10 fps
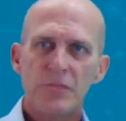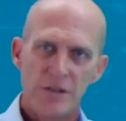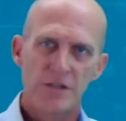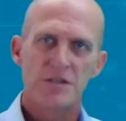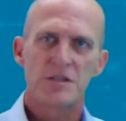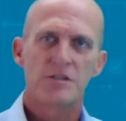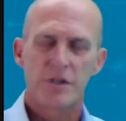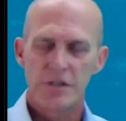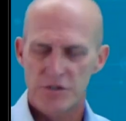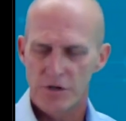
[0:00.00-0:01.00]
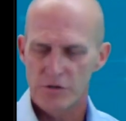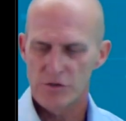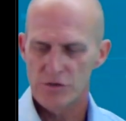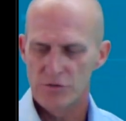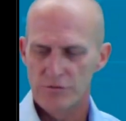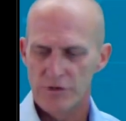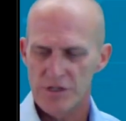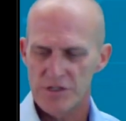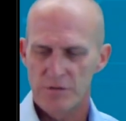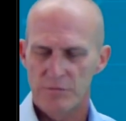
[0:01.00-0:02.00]
This is a traceroute to, for
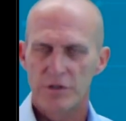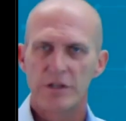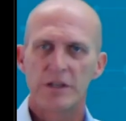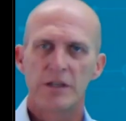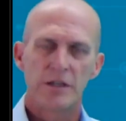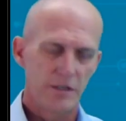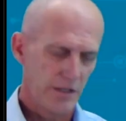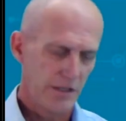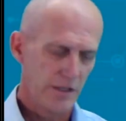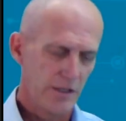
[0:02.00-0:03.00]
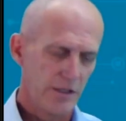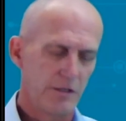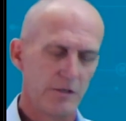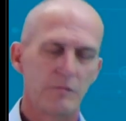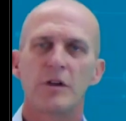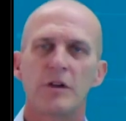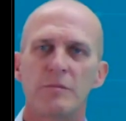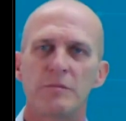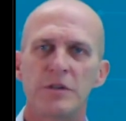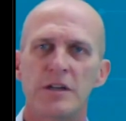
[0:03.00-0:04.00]
example, a
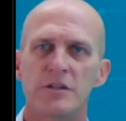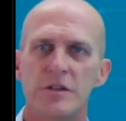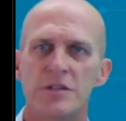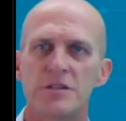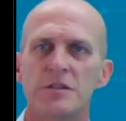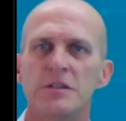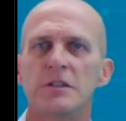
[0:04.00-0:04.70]
IP address.